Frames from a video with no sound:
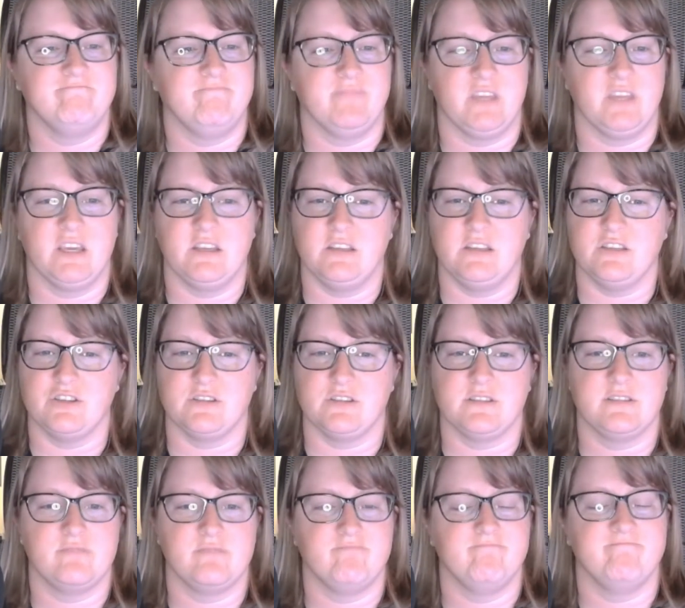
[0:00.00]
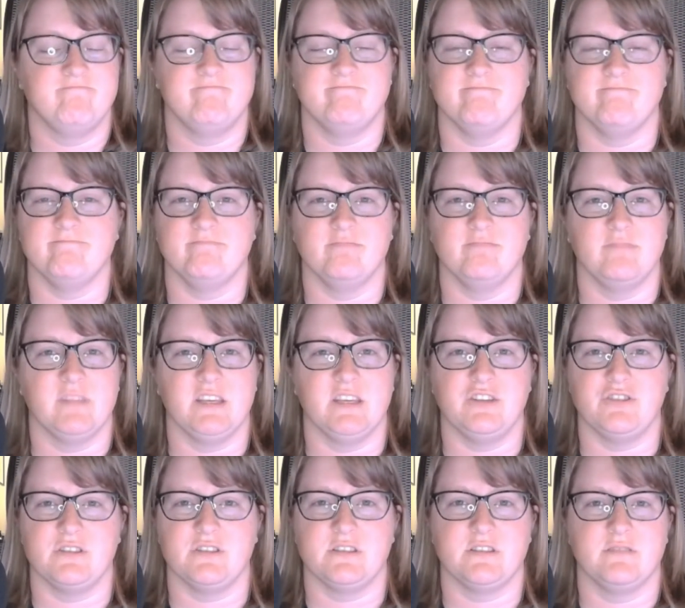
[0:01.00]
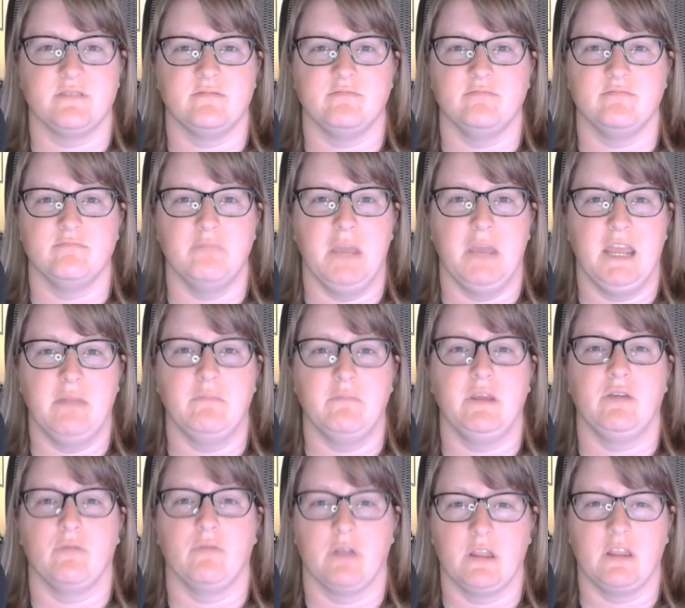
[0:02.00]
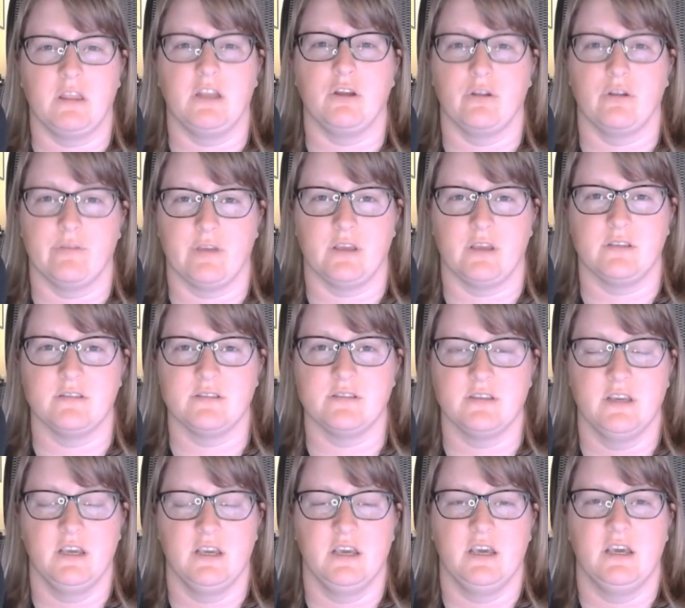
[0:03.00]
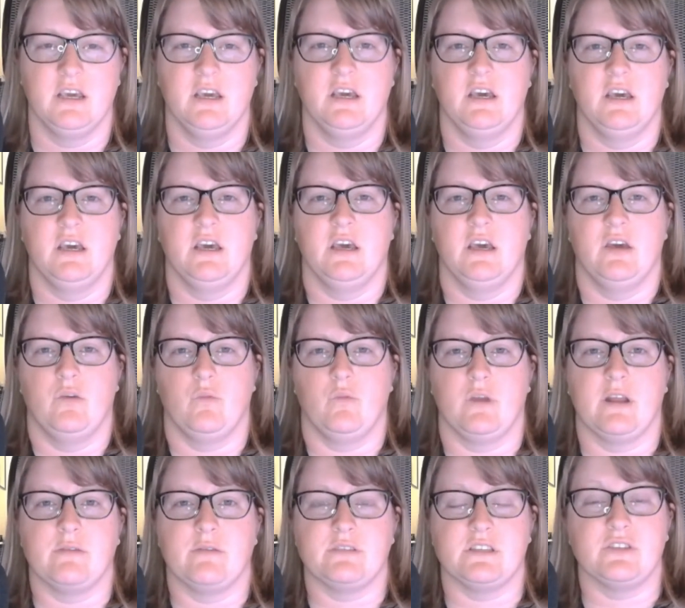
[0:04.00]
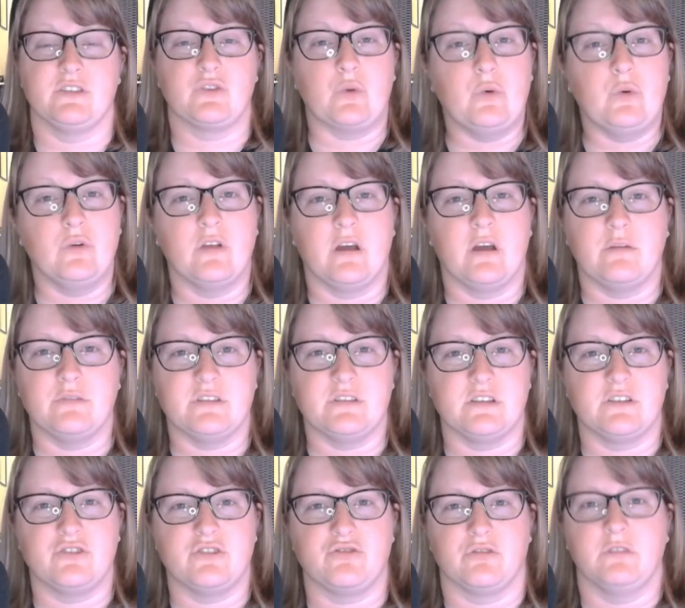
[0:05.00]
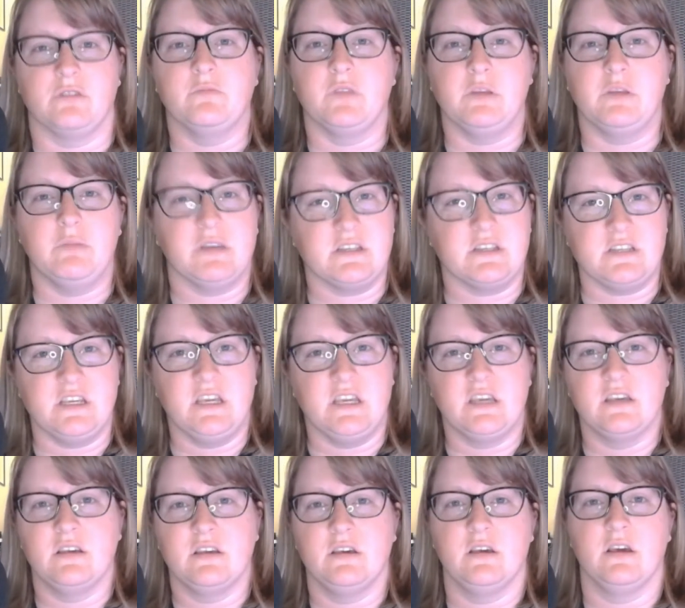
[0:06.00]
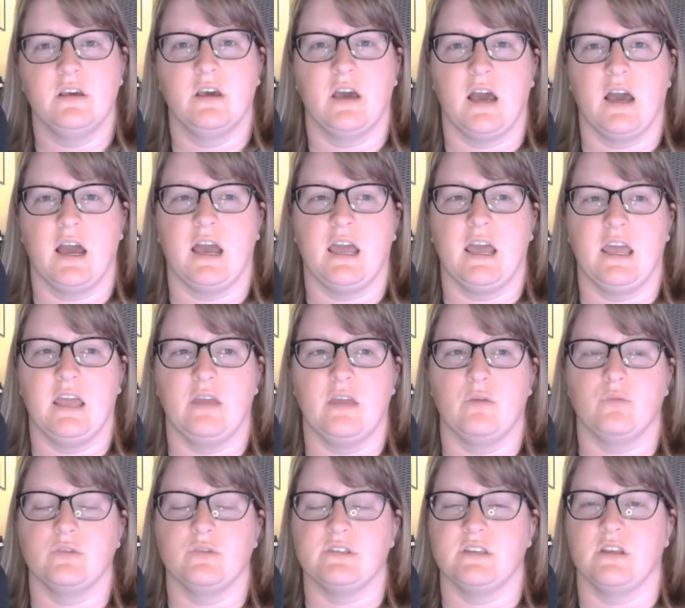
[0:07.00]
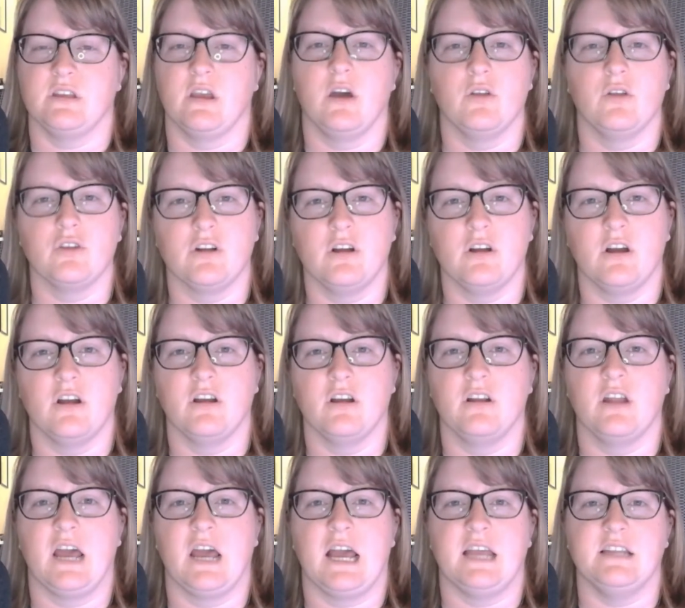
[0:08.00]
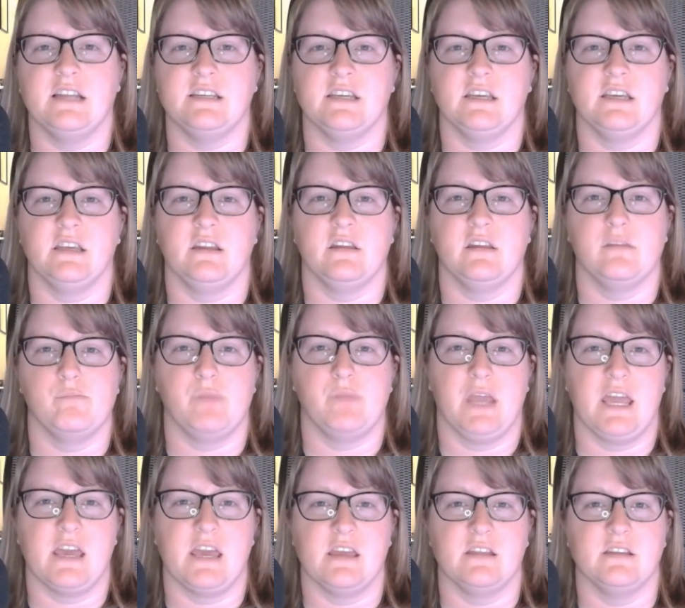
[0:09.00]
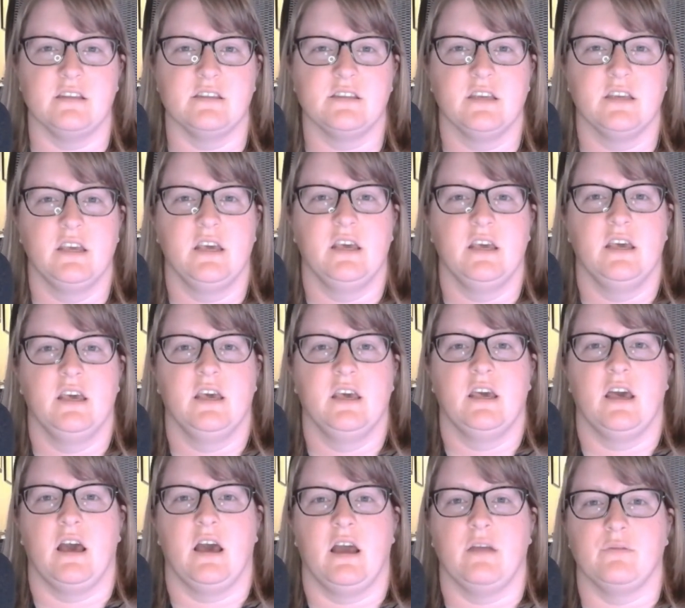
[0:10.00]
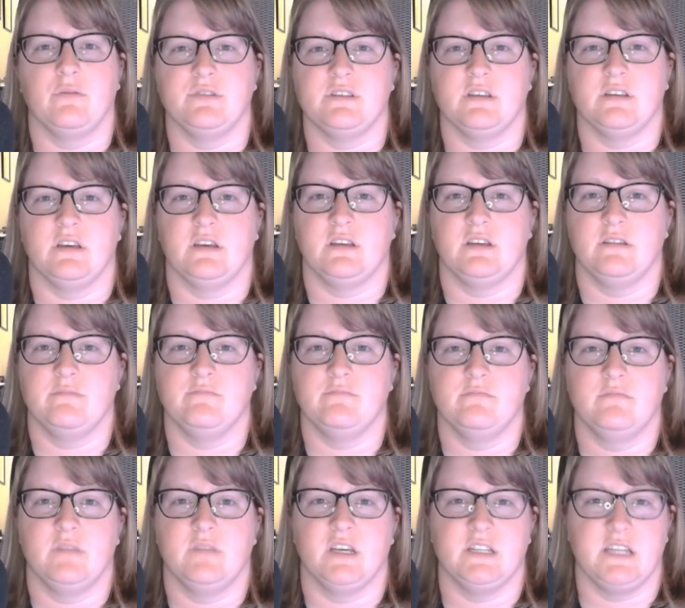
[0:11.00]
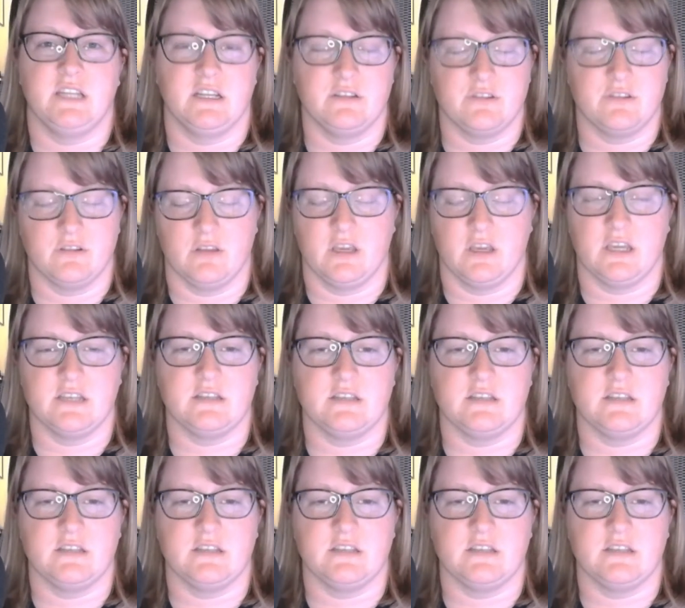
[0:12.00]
it just made me really nervous. When I was in school, I was extremely busy. I was in color guard, I did band, I was a dancer, like I said,